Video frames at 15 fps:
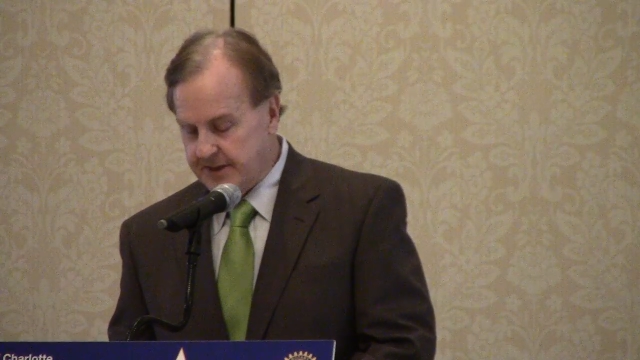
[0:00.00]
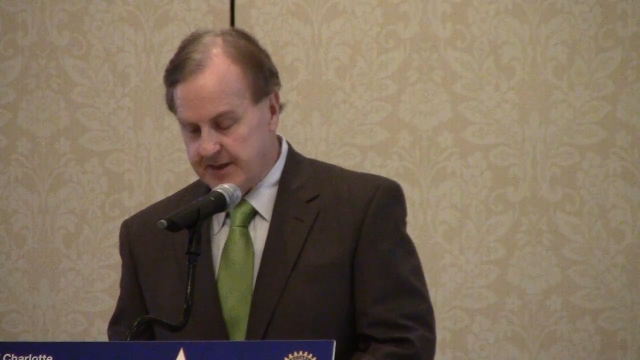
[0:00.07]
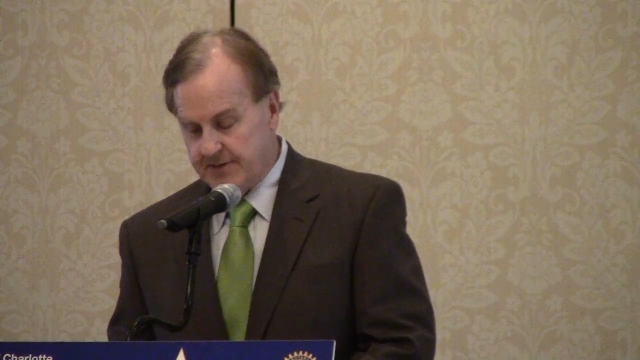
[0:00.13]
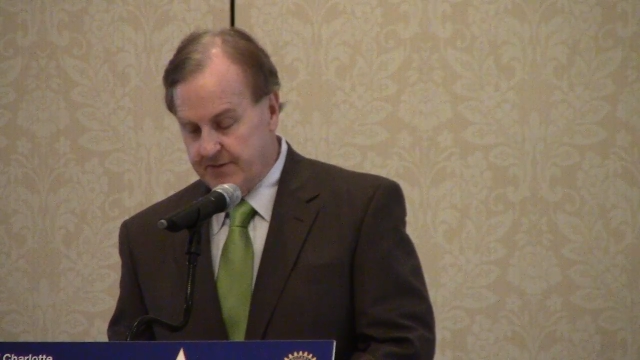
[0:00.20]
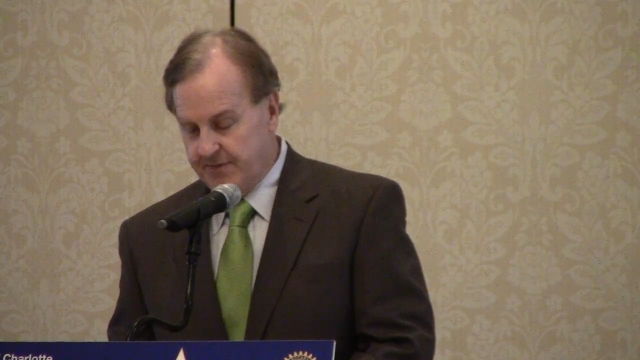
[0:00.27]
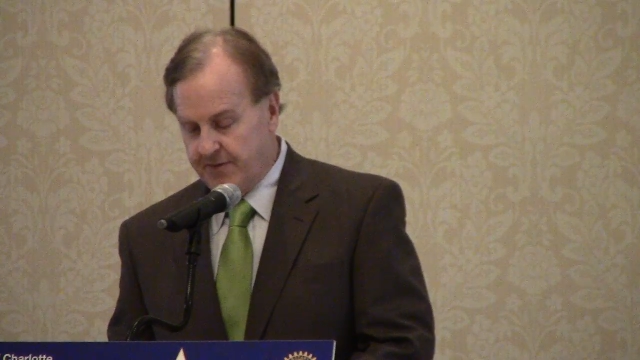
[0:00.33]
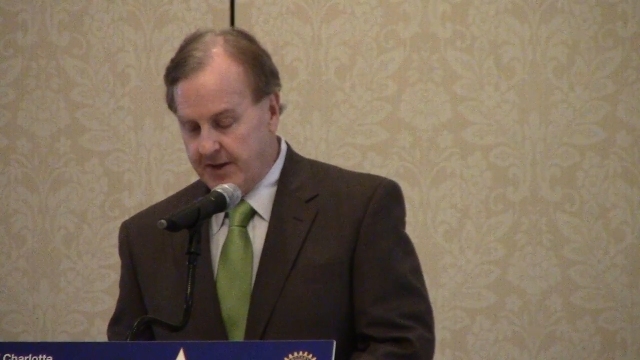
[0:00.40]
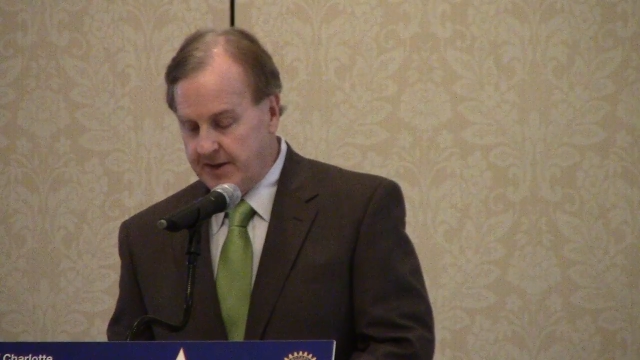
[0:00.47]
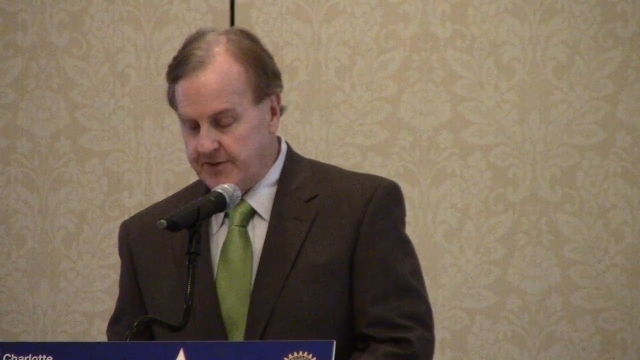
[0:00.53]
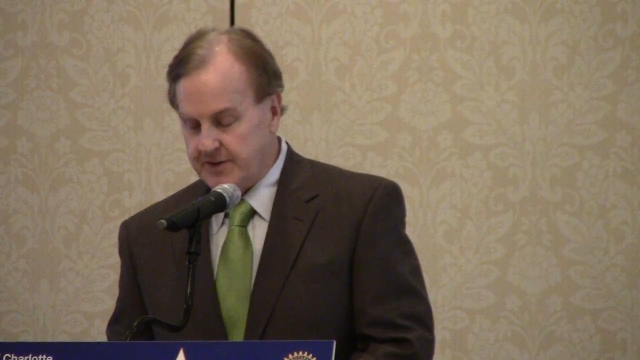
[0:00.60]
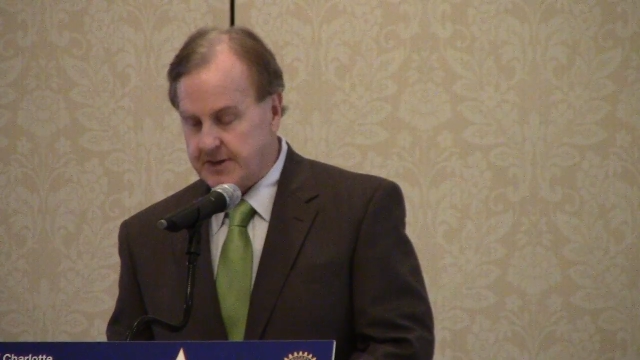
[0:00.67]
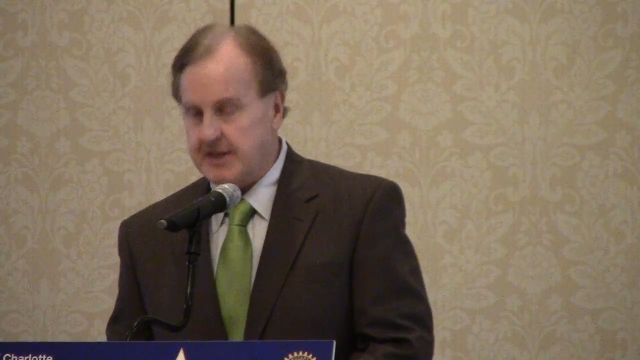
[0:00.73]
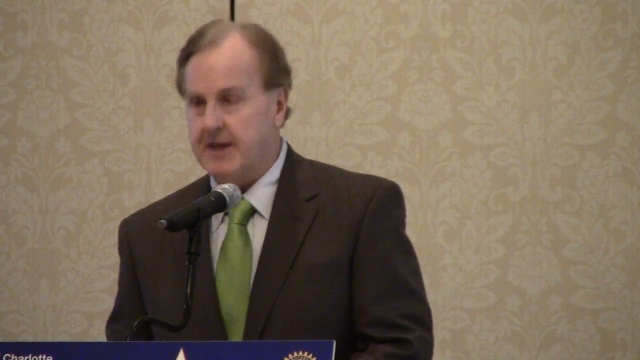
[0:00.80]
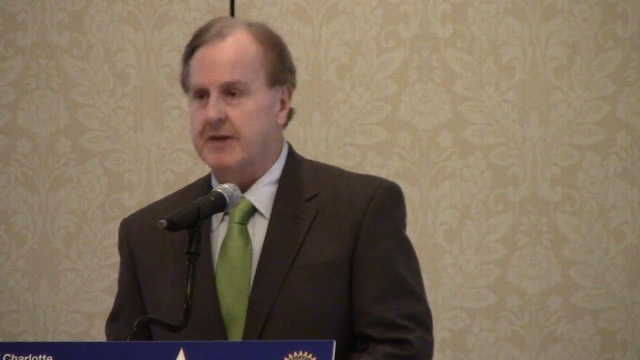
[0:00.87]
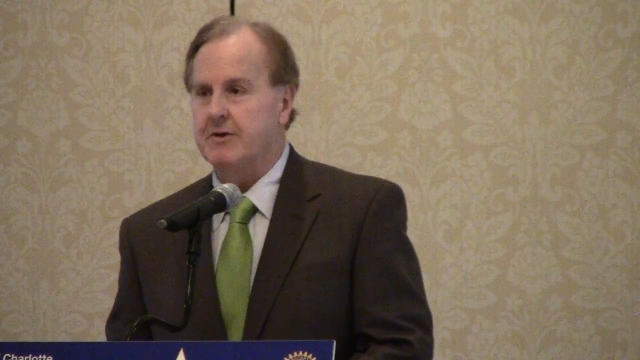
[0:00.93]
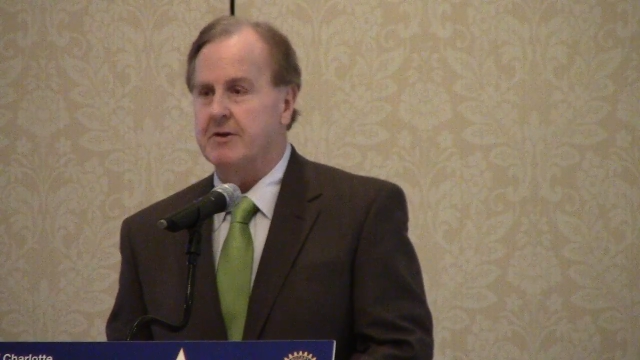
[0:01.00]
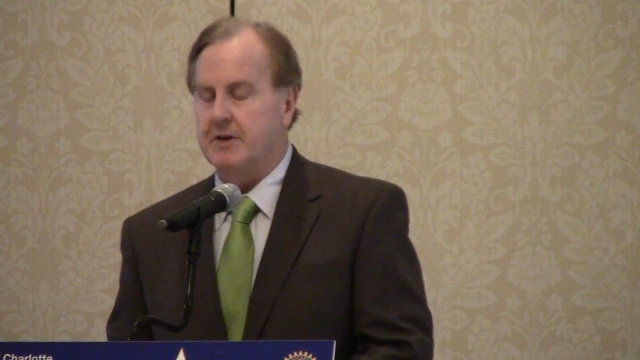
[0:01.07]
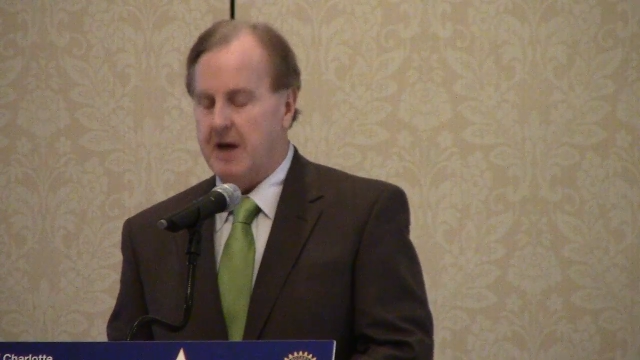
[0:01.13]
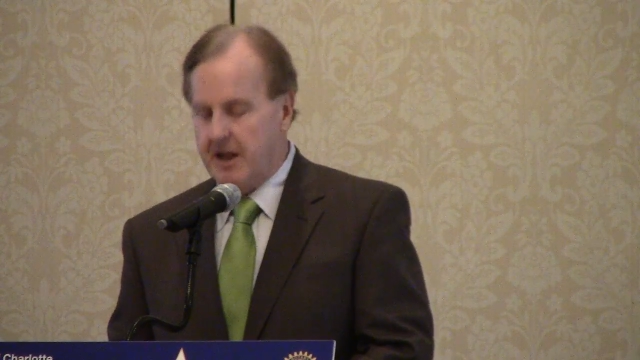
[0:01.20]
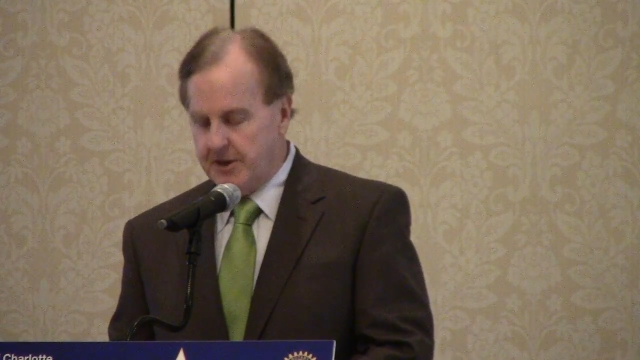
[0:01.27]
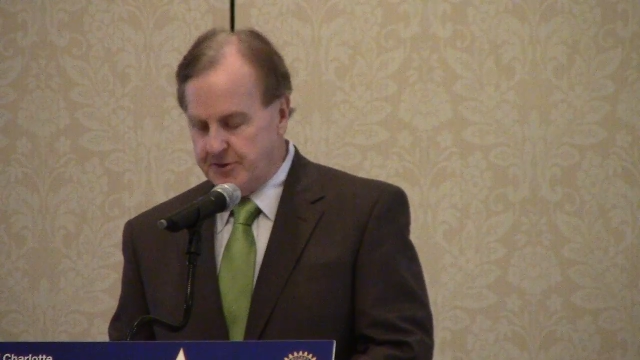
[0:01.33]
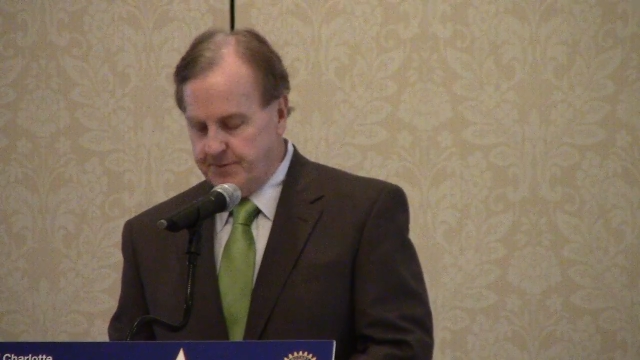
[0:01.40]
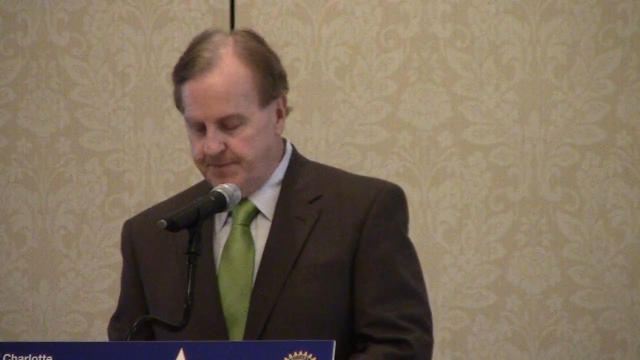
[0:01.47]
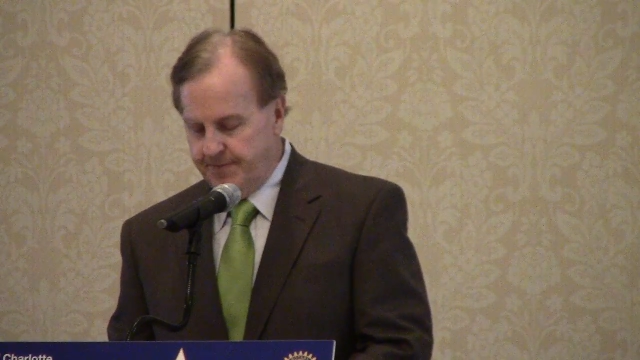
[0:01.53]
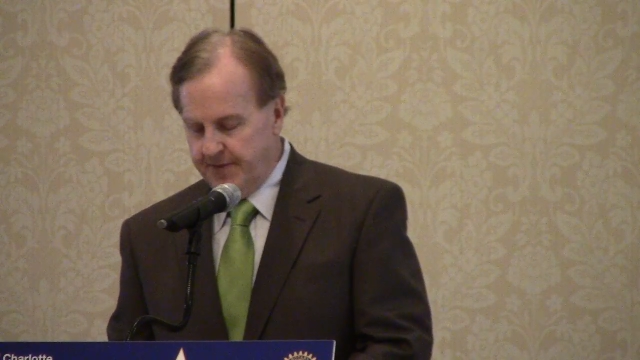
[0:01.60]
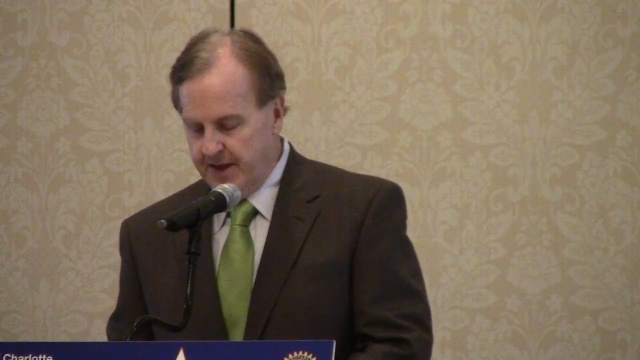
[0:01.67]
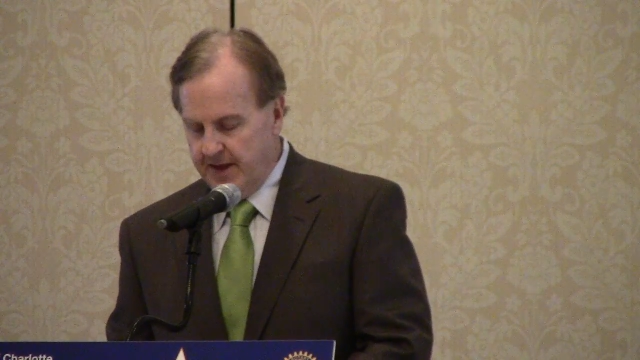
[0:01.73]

I frankly just like to acknowledge them.